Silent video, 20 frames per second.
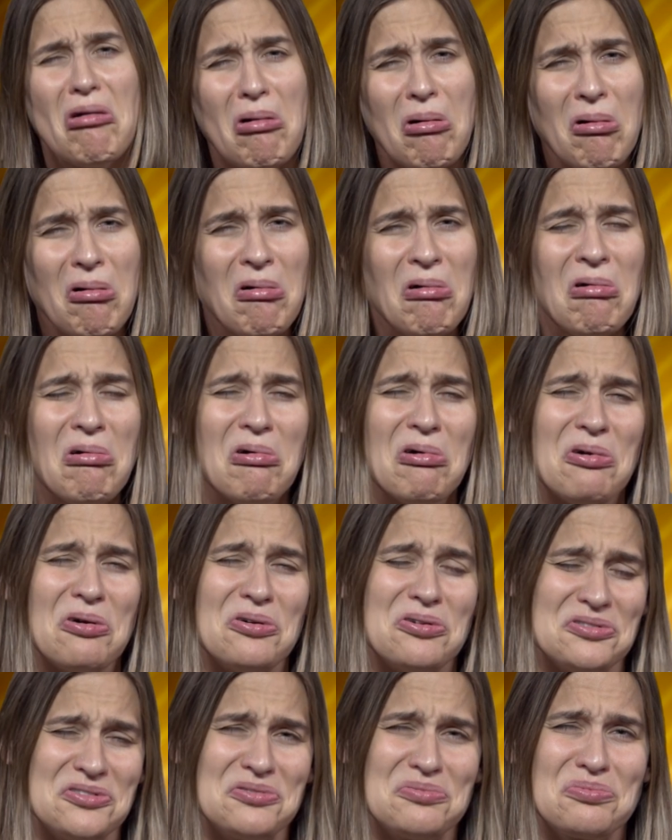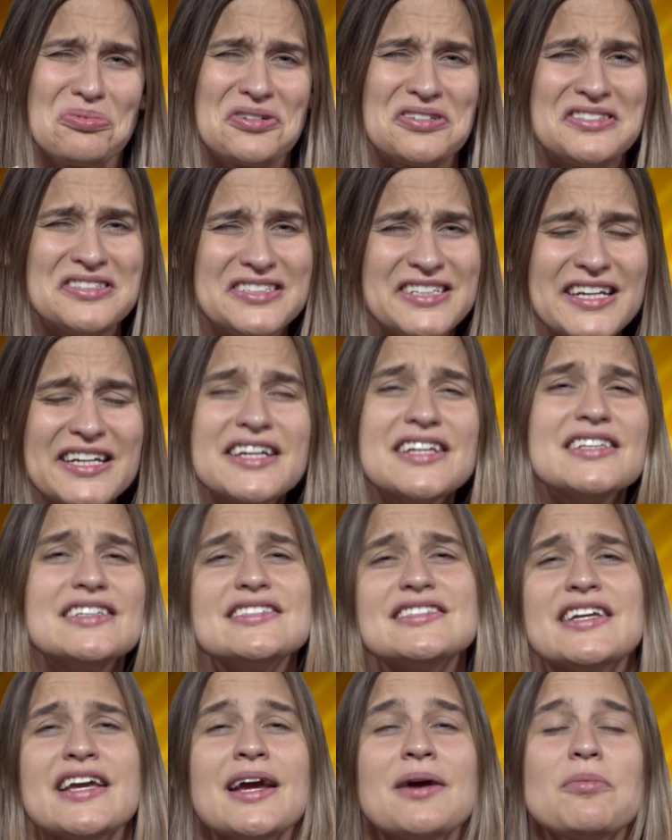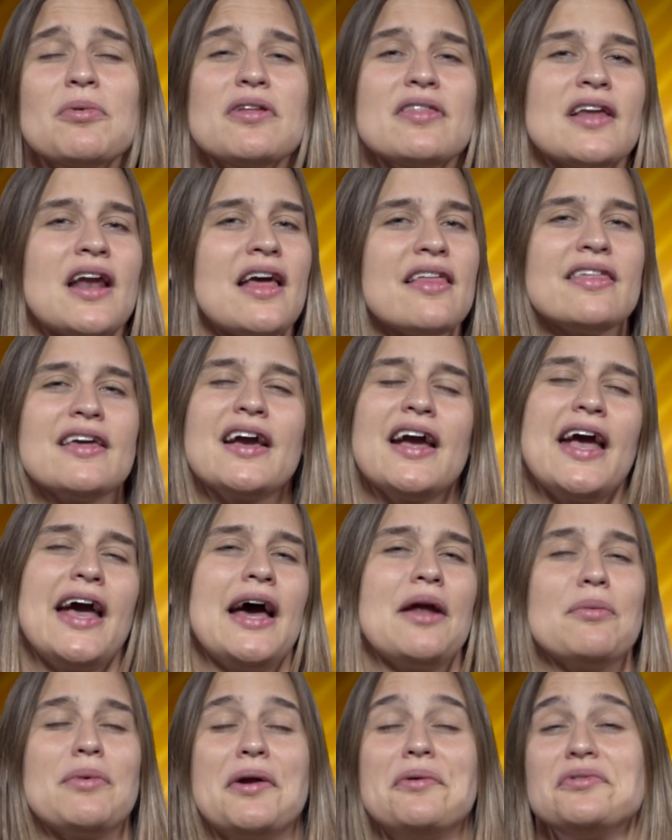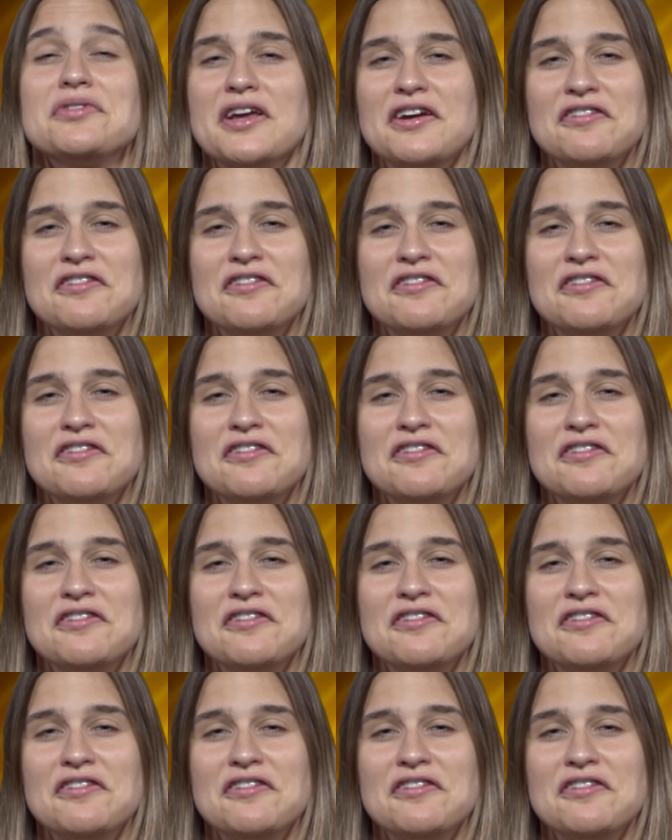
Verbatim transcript: old, ridiculous camera that I think I had when I was